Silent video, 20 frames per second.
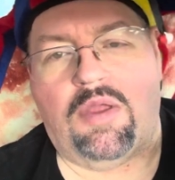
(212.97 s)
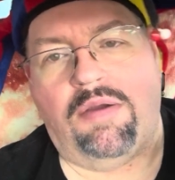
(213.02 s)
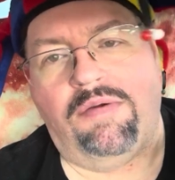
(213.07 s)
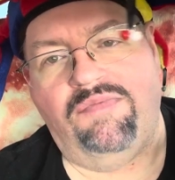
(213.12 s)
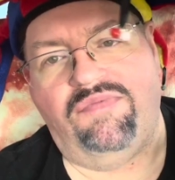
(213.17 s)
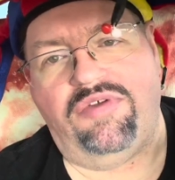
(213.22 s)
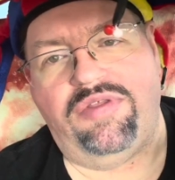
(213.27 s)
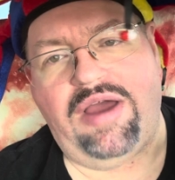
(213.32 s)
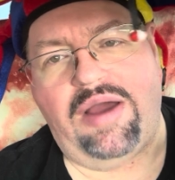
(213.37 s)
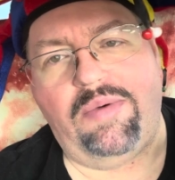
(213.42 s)

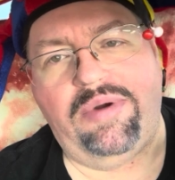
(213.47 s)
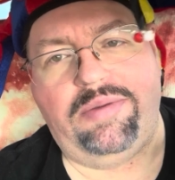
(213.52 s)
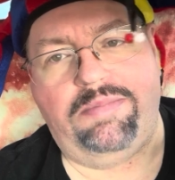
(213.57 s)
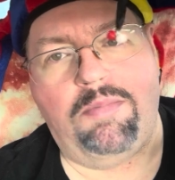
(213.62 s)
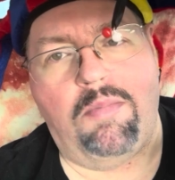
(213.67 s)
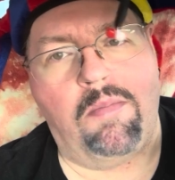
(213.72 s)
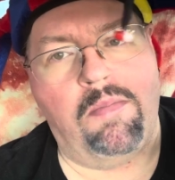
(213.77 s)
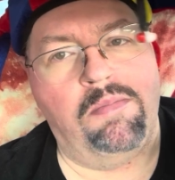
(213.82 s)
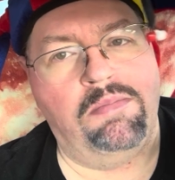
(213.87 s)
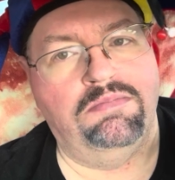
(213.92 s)
For that one,
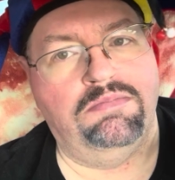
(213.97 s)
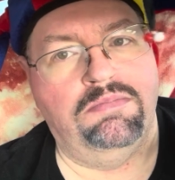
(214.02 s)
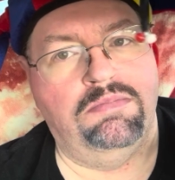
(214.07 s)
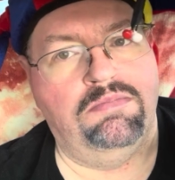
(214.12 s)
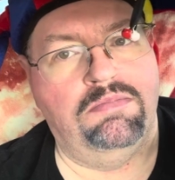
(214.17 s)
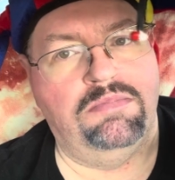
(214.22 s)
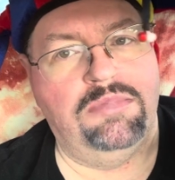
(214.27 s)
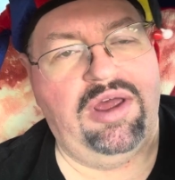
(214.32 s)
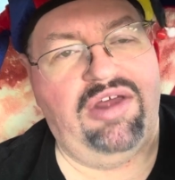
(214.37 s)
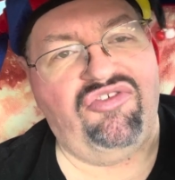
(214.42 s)

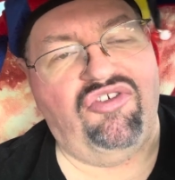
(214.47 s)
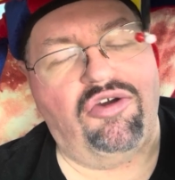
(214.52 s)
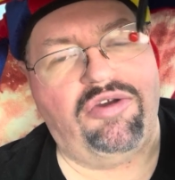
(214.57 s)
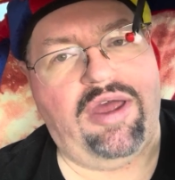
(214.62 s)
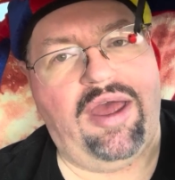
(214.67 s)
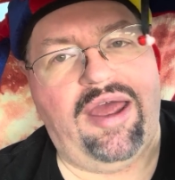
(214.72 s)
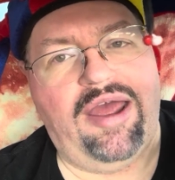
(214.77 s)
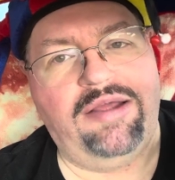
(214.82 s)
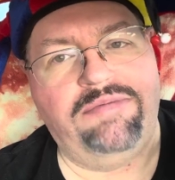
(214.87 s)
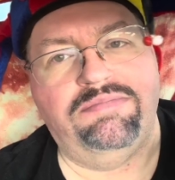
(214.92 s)
it's
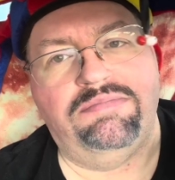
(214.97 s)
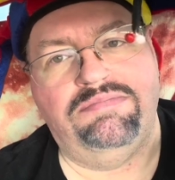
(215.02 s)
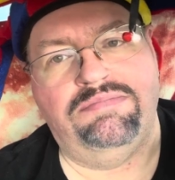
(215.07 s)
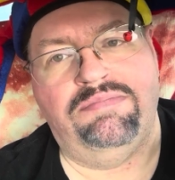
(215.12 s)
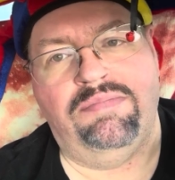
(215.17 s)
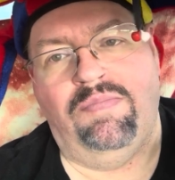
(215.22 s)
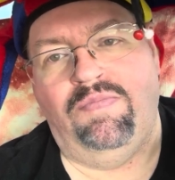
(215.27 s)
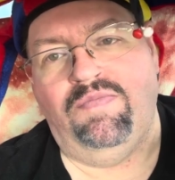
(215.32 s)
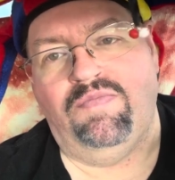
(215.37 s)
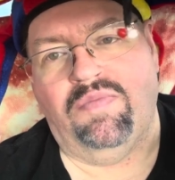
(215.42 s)
okay.
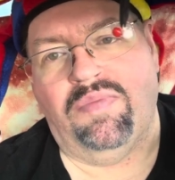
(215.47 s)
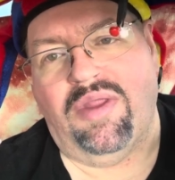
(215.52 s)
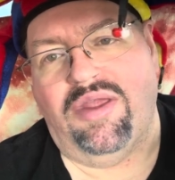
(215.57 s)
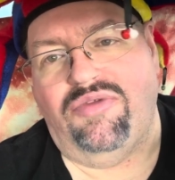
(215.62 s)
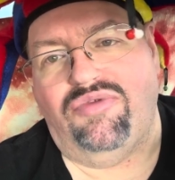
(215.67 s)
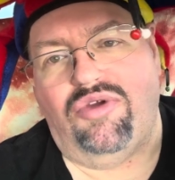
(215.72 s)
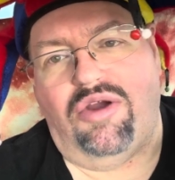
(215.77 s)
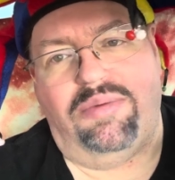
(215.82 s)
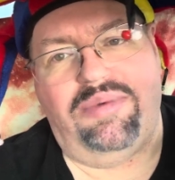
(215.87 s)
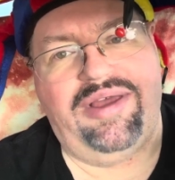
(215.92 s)

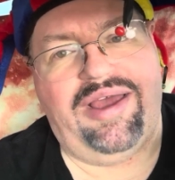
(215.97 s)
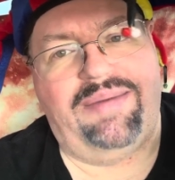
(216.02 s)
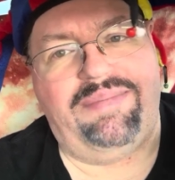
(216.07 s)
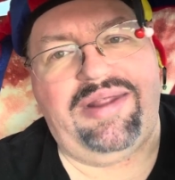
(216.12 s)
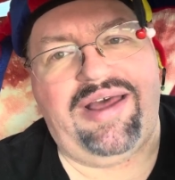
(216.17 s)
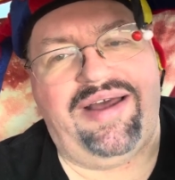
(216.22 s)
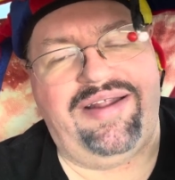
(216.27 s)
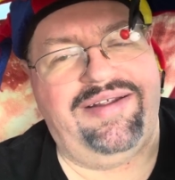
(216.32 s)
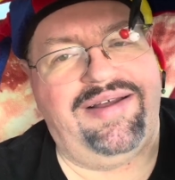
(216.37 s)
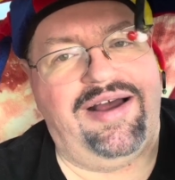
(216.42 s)
Normally I'm
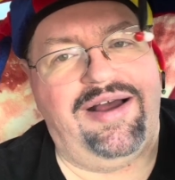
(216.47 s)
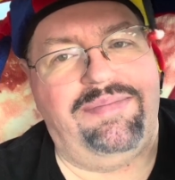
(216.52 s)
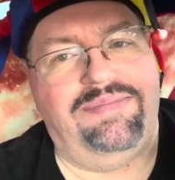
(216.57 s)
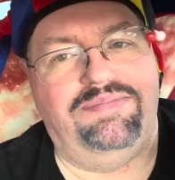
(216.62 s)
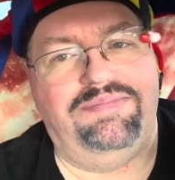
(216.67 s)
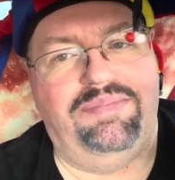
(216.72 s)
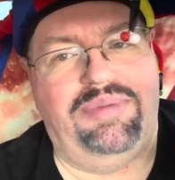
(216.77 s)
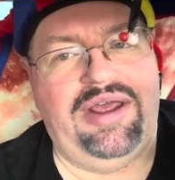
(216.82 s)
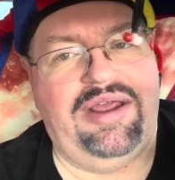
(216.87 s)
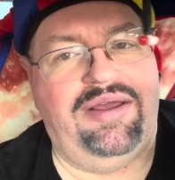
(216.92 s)
not a
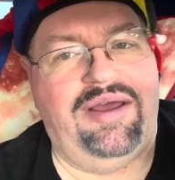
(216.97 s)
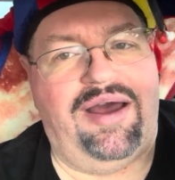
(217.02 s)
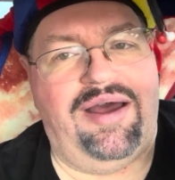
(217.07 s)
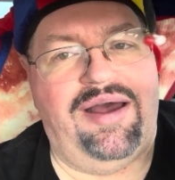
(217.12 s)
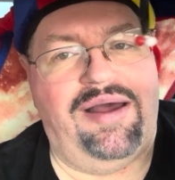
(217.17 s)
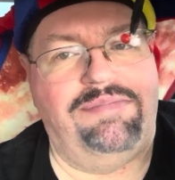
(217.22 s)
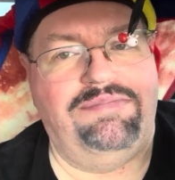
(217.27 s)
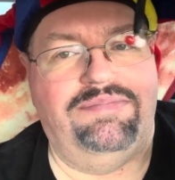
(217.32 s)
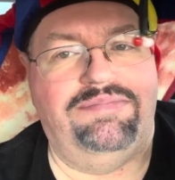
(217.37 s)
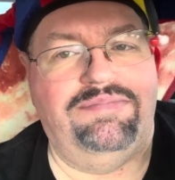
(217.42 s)
big
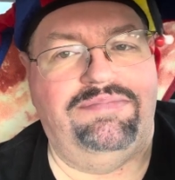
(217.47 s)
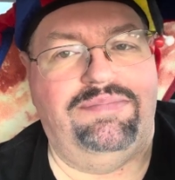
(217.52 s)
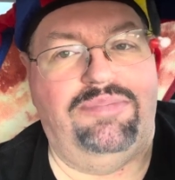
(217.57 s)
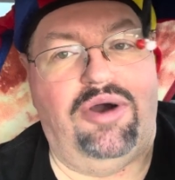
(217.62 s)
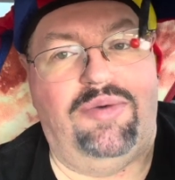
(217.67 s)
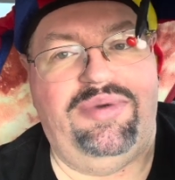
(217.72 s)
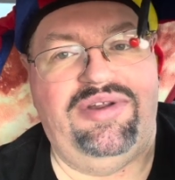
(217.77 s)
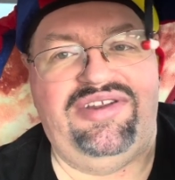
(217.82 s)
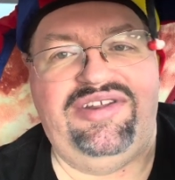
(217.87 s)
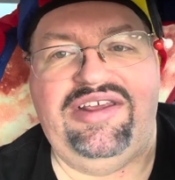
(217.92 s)
uh,
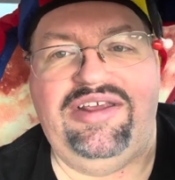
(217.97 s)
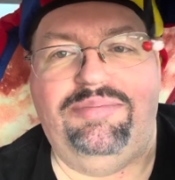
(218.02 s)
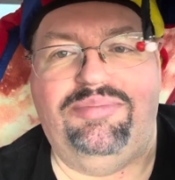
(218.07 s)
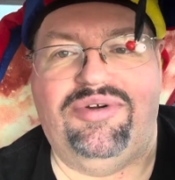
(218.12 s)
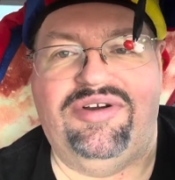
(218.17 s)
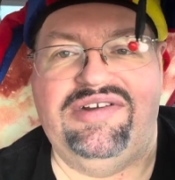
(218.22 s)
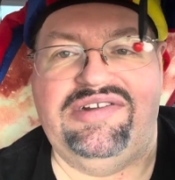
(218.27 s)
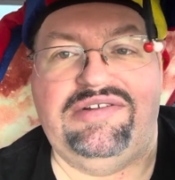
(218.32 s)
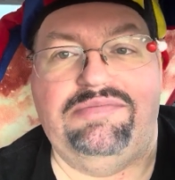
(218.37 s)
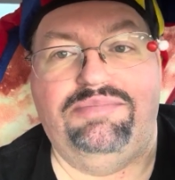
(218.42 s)
boba tea
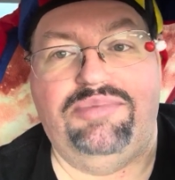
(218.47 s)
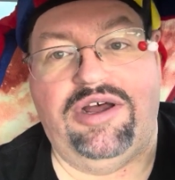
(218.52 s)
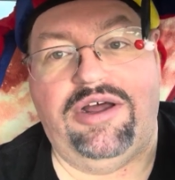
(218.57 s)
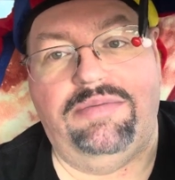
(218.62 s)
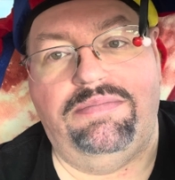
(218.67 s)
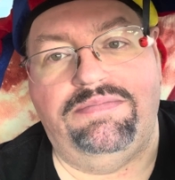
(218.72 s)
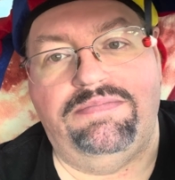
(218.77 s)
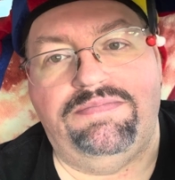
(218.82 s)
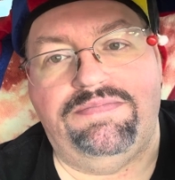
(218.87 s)
person, but